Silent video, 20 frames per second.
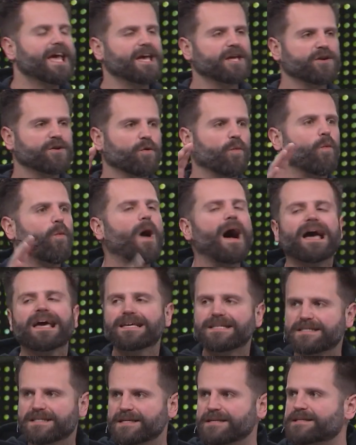and
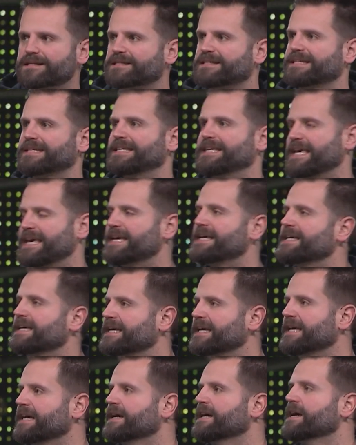wisest
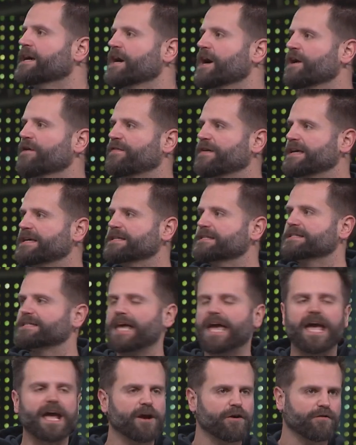king of
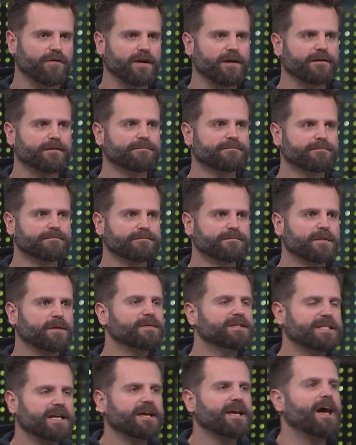his era. Let
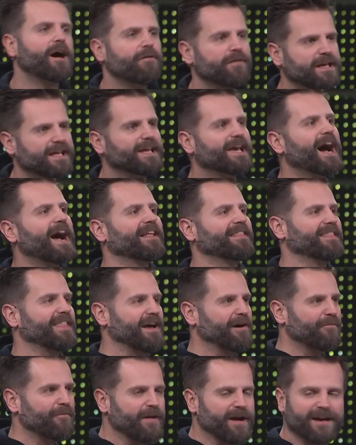me tell you how he got
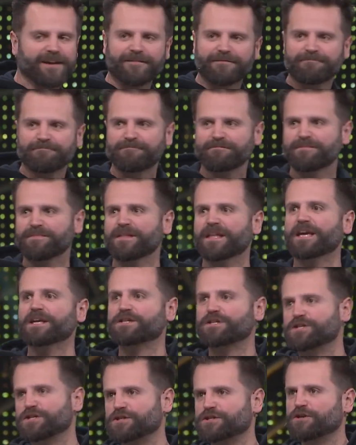that way.
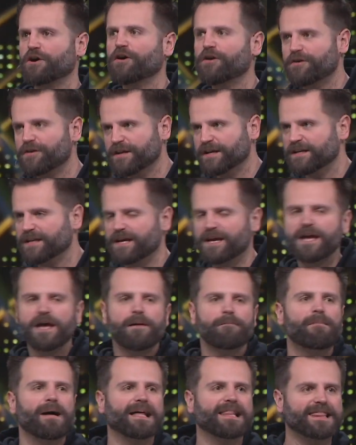It started
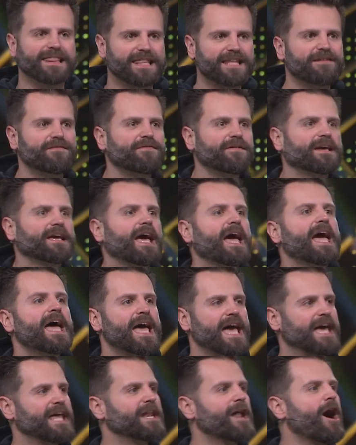by living
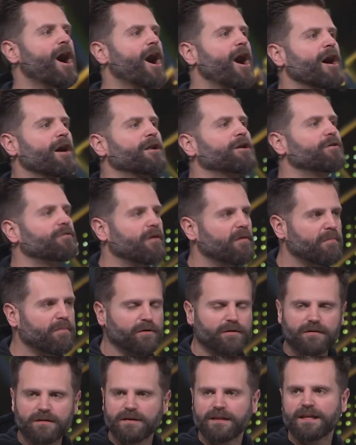an
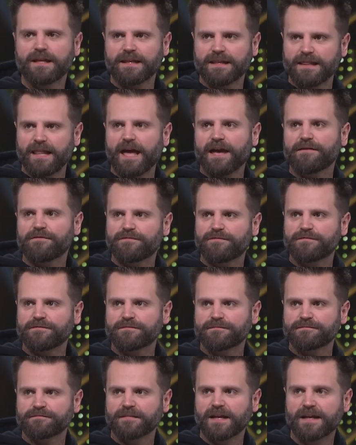honorable life.
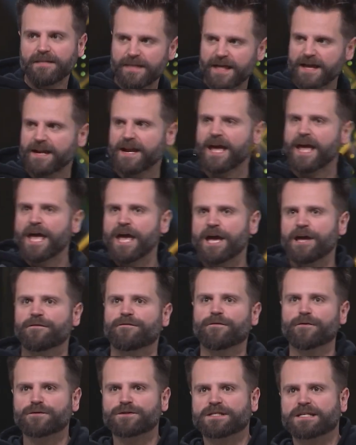And then in
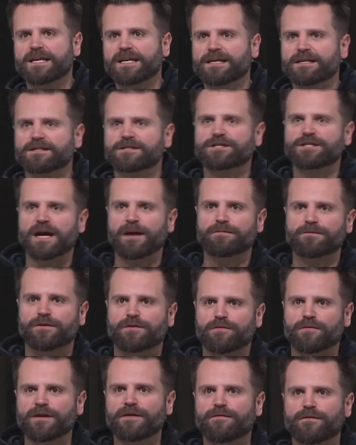1 Kings chapter
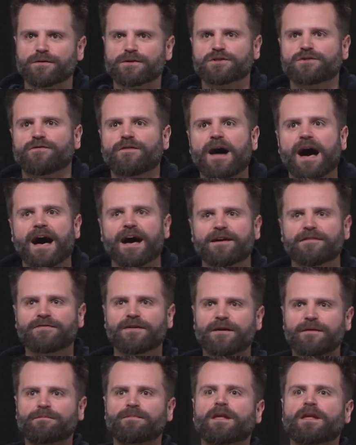3, verse 5,